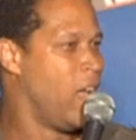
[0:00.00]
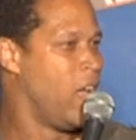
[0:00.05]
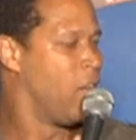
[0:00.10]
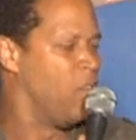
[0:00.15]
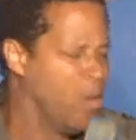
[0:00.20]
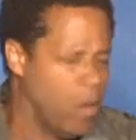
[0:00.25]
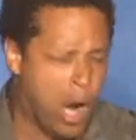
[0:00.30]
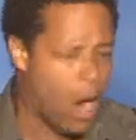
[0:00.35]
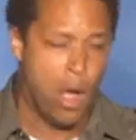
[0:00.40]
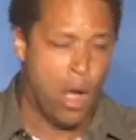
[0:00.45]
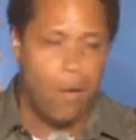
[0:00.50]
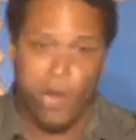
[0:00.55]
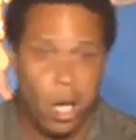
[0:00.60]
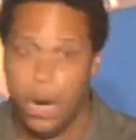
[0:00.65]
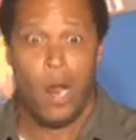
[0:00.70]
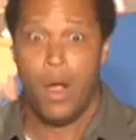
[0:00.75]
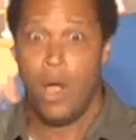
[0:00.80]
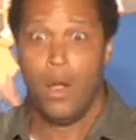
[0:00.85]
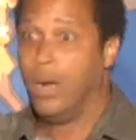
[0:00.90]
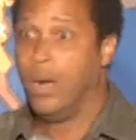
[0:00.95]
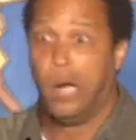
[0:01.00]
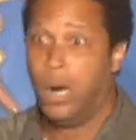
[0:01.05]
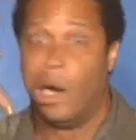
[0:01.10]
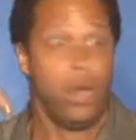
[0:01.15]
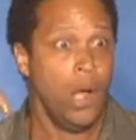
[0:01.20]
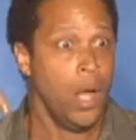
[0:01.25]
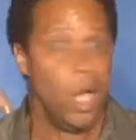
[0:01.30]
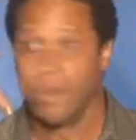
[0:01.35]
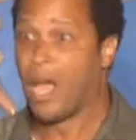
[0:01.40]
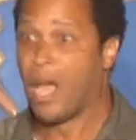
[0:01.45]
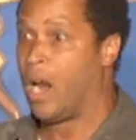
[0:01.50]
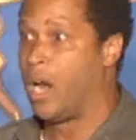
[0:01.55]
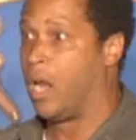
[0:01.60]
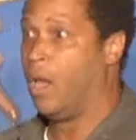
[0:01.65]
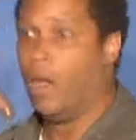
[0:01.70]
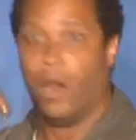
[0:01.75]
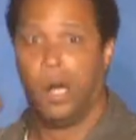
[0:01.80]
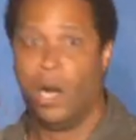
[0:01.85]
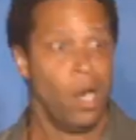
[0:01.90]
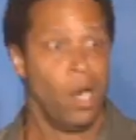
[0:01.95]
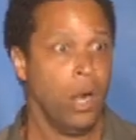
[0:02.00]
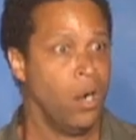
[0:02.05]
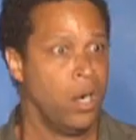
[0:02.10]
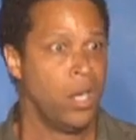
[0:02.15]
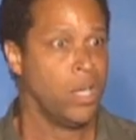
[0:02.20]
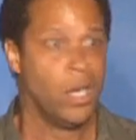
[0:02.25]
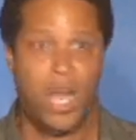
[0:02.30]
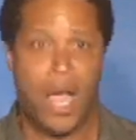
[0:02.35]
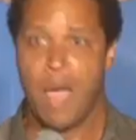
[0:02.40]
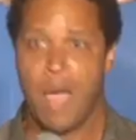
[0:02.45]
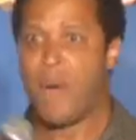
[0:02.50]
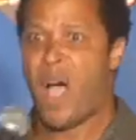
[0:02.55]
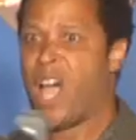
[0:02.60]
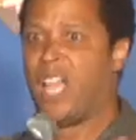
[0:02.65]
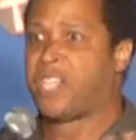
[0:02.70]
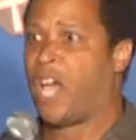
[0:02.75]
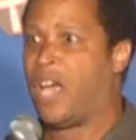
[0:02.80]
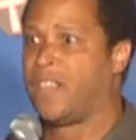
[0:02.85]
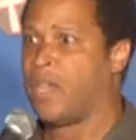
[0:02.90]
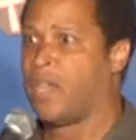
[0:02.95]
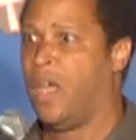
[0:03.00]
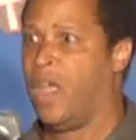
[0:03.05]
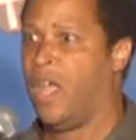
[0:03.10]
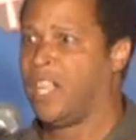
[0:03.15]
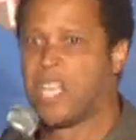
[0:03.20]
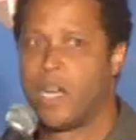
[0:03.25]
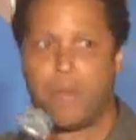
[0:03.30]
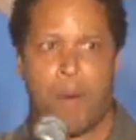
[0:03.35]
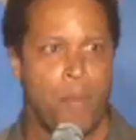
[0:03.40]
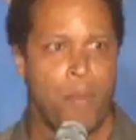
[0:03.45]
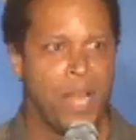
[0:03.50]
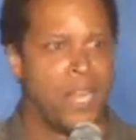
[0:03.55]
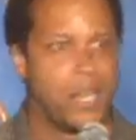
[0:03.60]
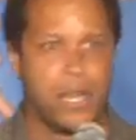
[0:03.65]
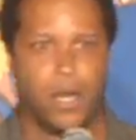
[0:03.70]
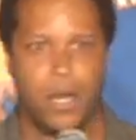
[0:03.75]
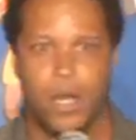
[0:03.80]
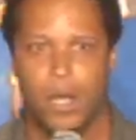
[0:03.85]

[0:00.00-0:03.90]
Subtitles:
I apologize. That's inappropriate.